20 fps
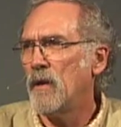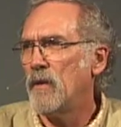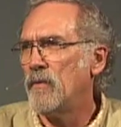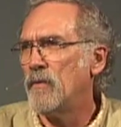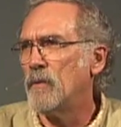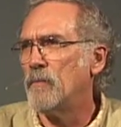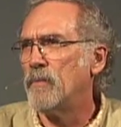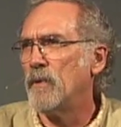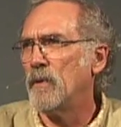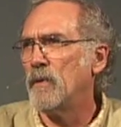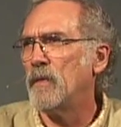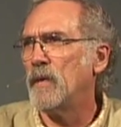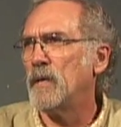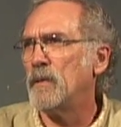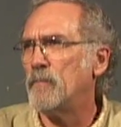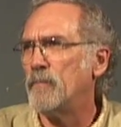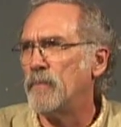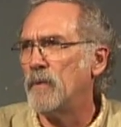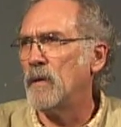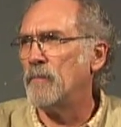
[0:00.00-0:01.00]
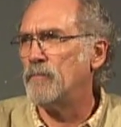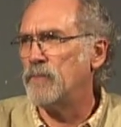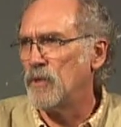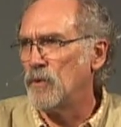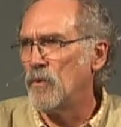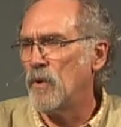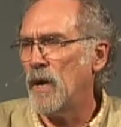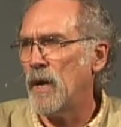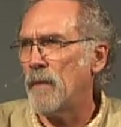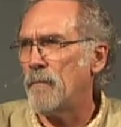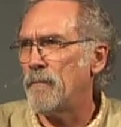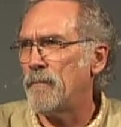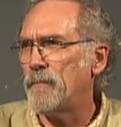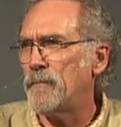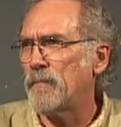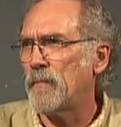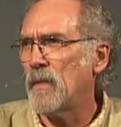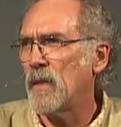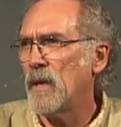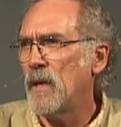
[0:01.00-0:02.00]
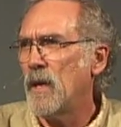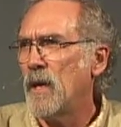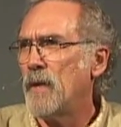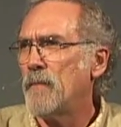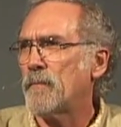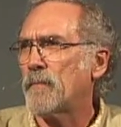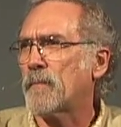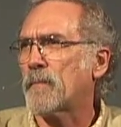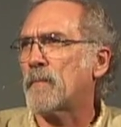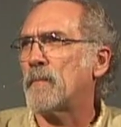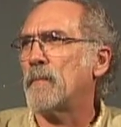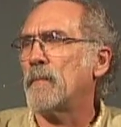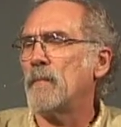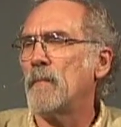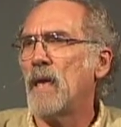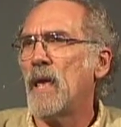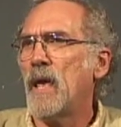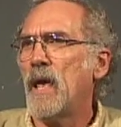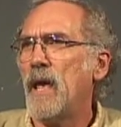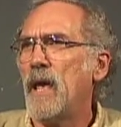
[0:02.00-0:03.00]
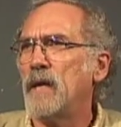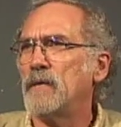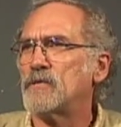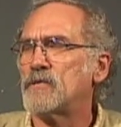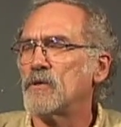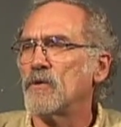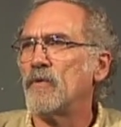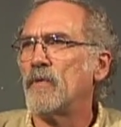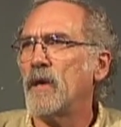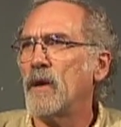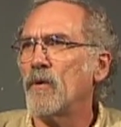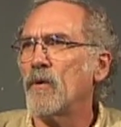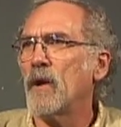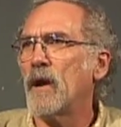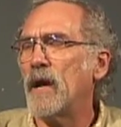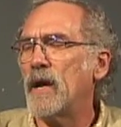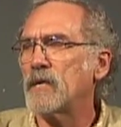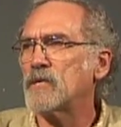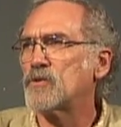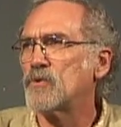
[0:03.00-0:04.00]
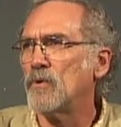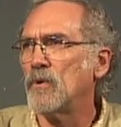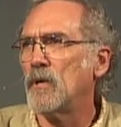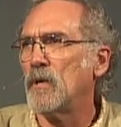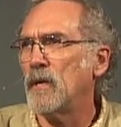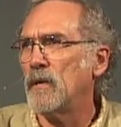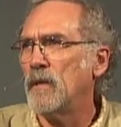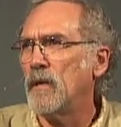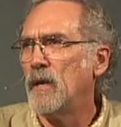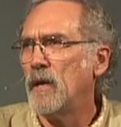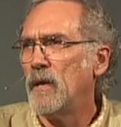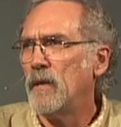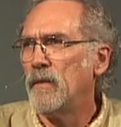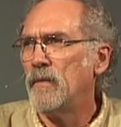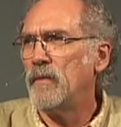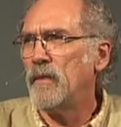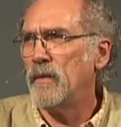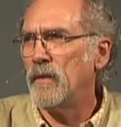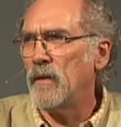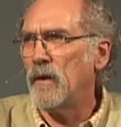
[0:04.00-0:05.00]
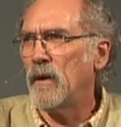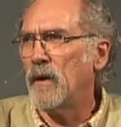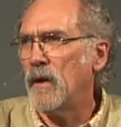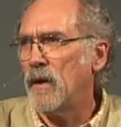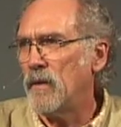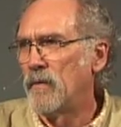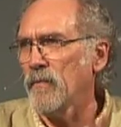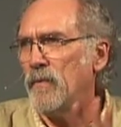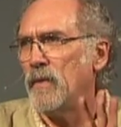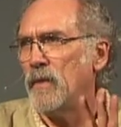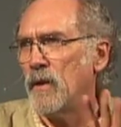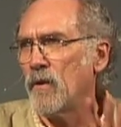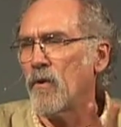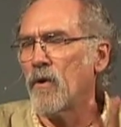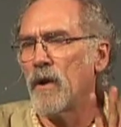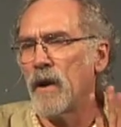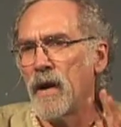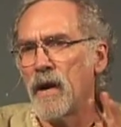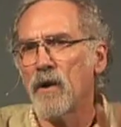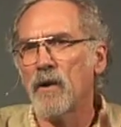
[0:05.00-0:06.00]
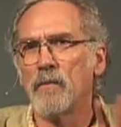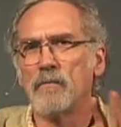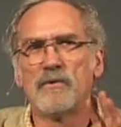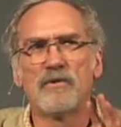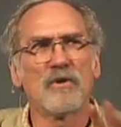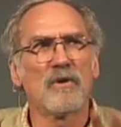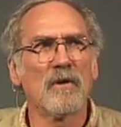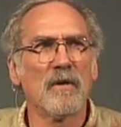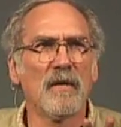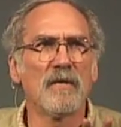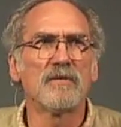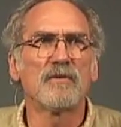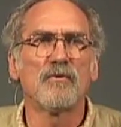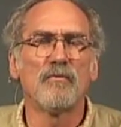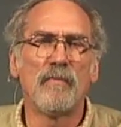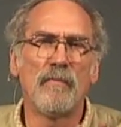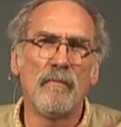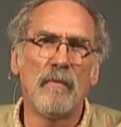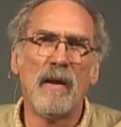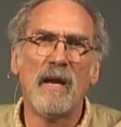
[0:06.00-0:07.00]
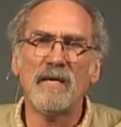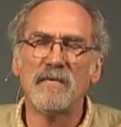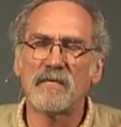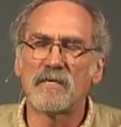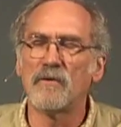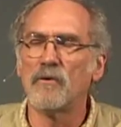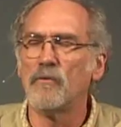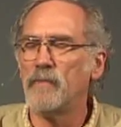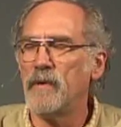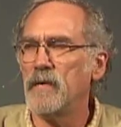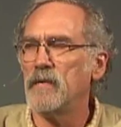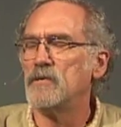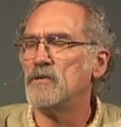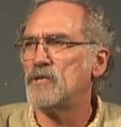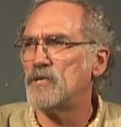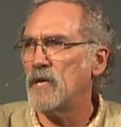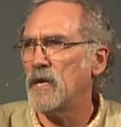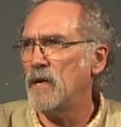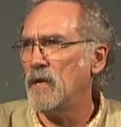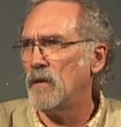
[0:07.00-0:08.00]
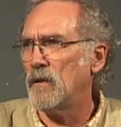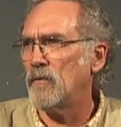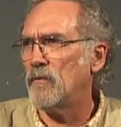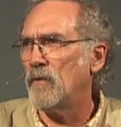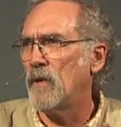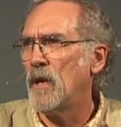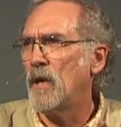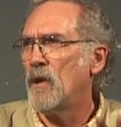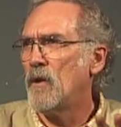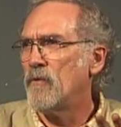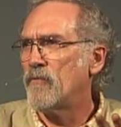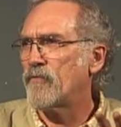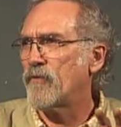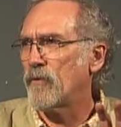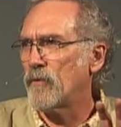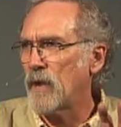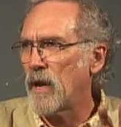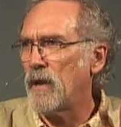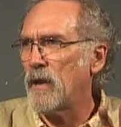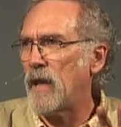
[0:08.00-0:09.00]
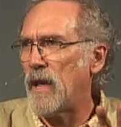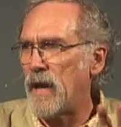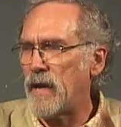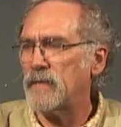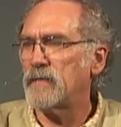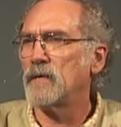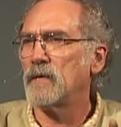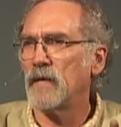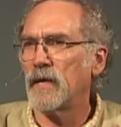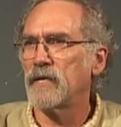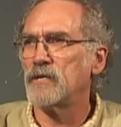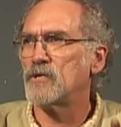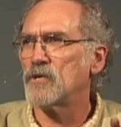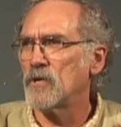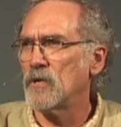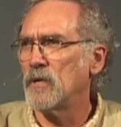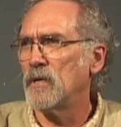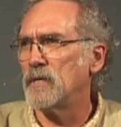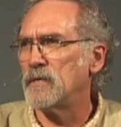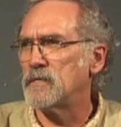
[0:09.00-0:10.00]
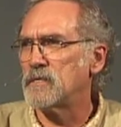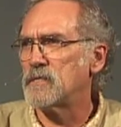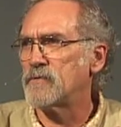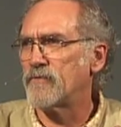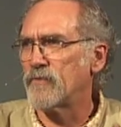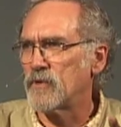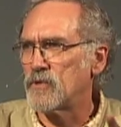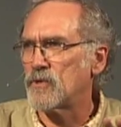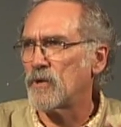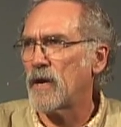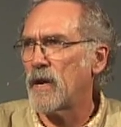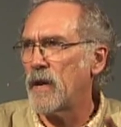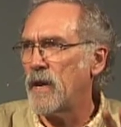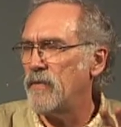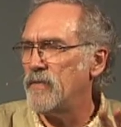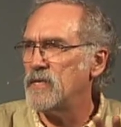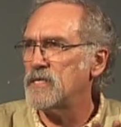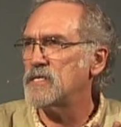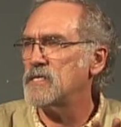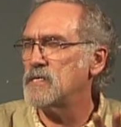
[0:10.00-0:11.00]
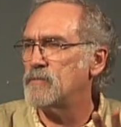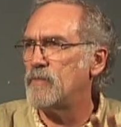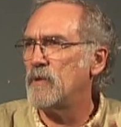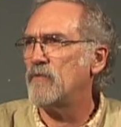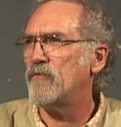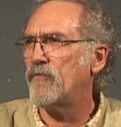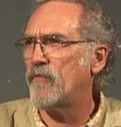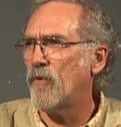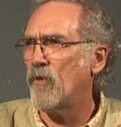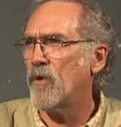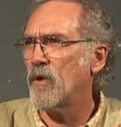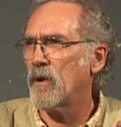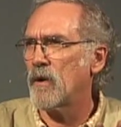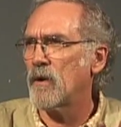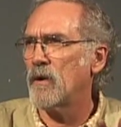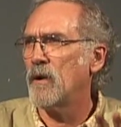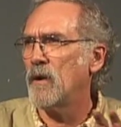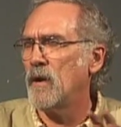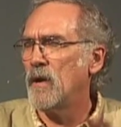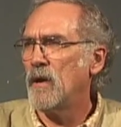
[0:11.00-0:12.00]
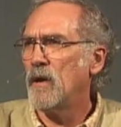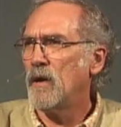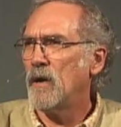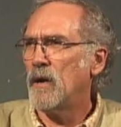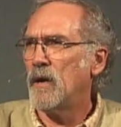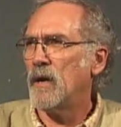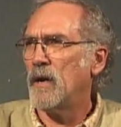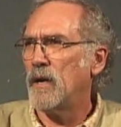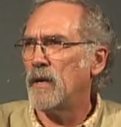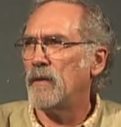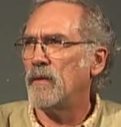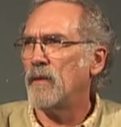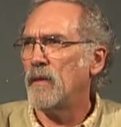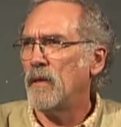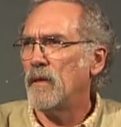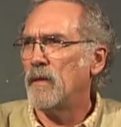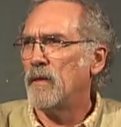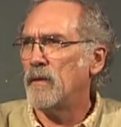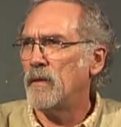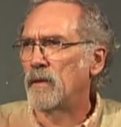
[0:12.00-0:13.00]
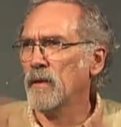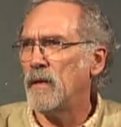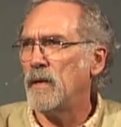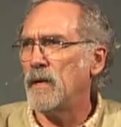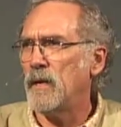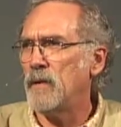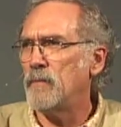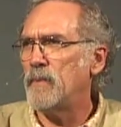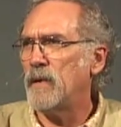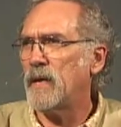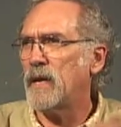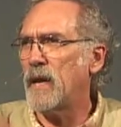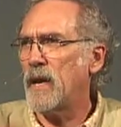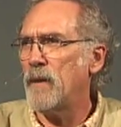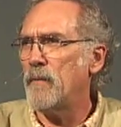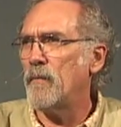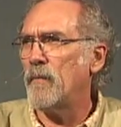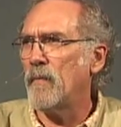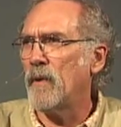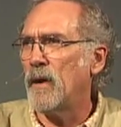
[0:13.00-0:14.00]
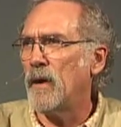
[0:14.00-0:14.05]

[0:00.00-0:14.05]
the, it blew up. And so there were actual uh, there are Arab journalists who may still be in jail for acting like journalists for trying. And this is before uh, it, it, became.